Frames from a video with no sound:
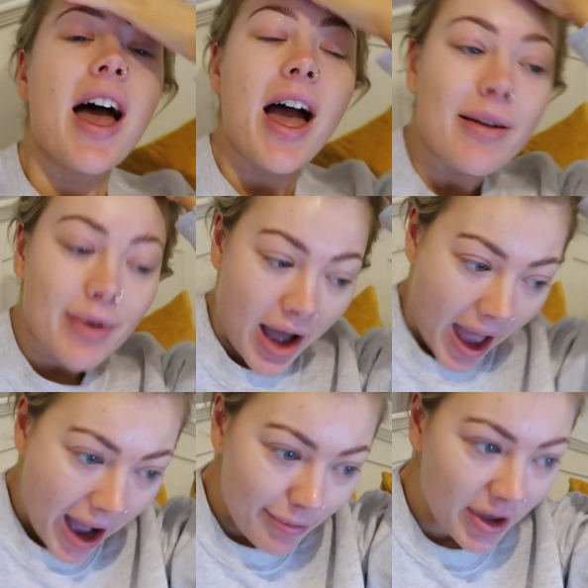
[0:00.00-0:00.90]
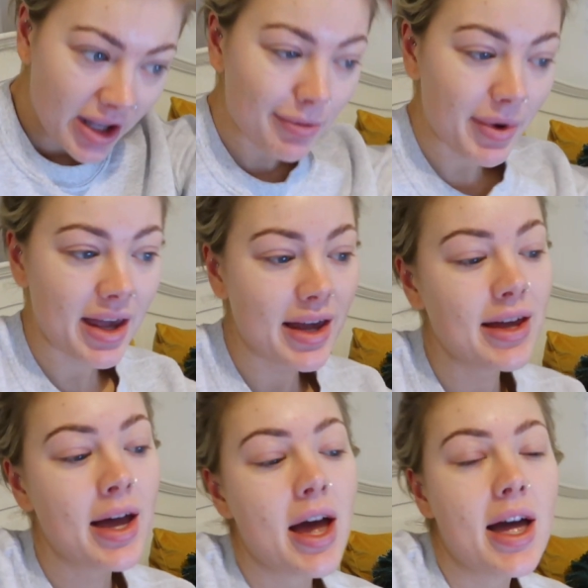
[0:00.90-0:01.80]
Um, I am going to
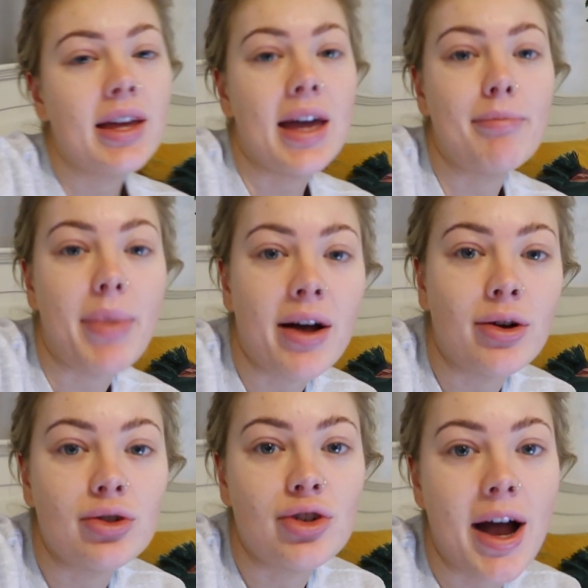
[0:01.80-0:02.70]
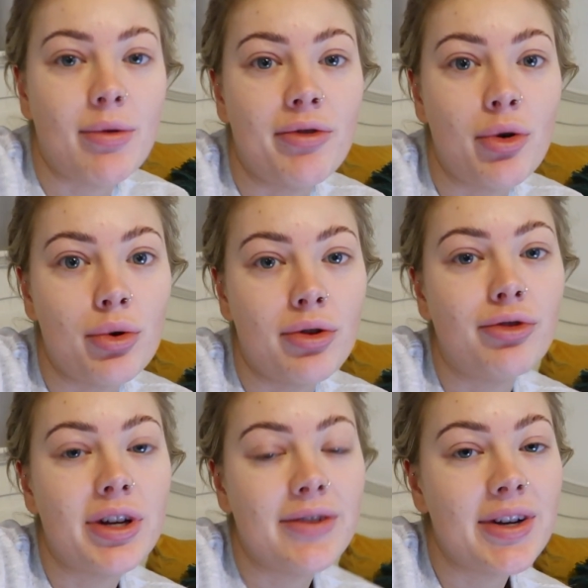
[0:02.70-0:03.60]
be getting back on track with all the
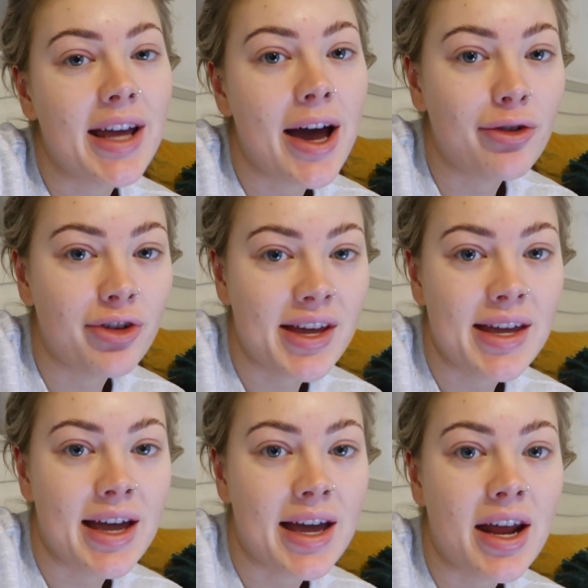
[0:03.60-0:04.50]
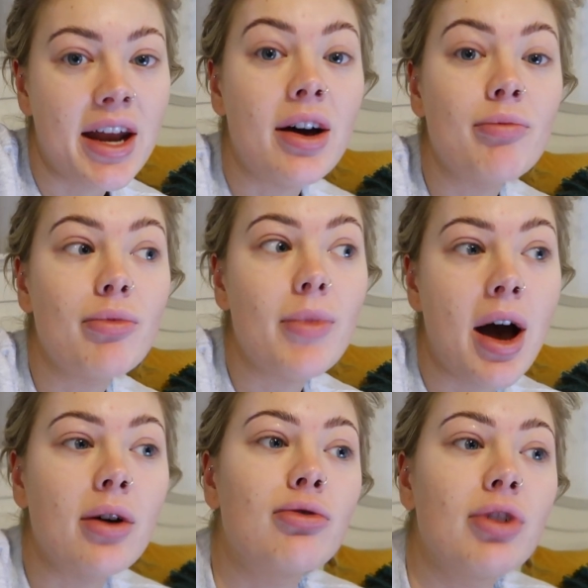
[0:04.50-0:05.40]
really really healthy eating, and I'm,
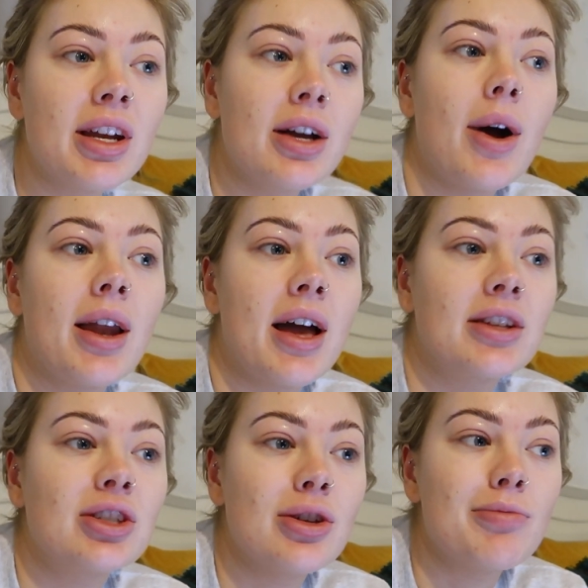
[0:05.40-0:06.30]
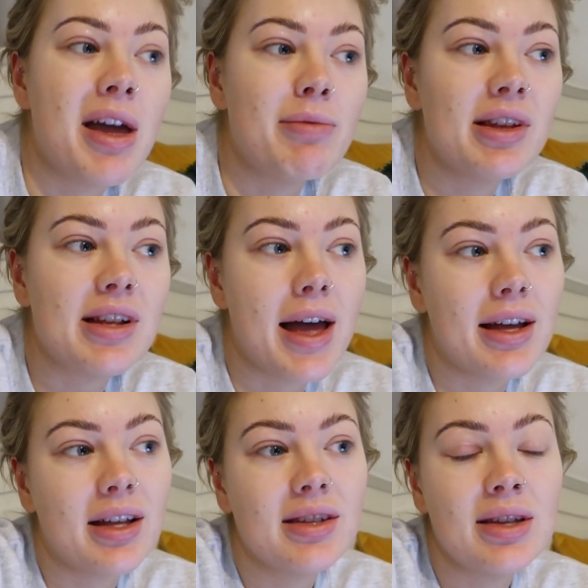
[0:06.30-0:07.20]
I would really quite like to do maybe
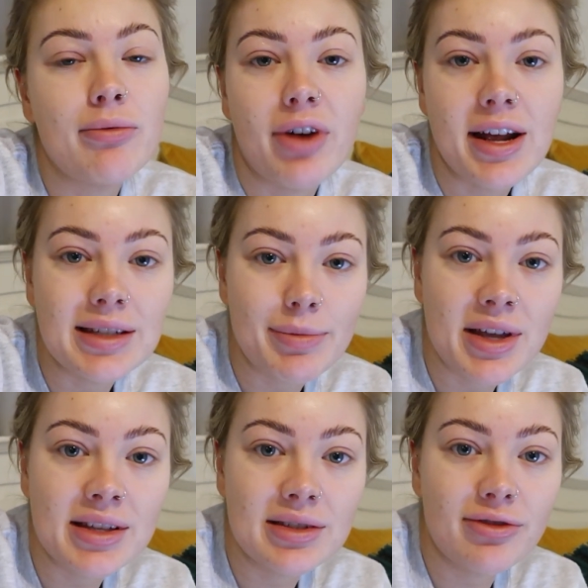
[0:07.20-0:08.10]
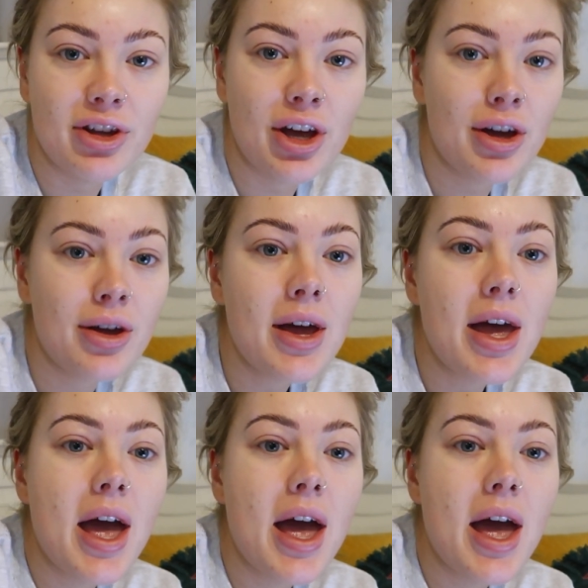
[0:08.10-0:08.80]
like some recipes for you.